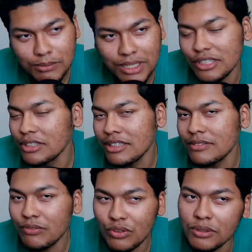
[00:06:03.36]
but I turned in
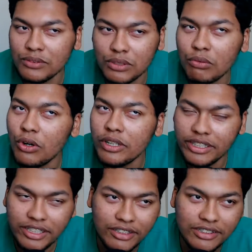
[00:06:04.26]
some forms for the wrong
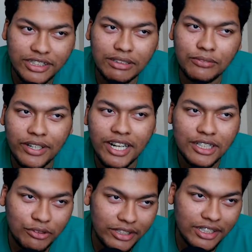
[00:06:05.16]
year to get a
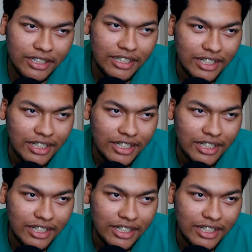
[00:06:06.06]
financial aid.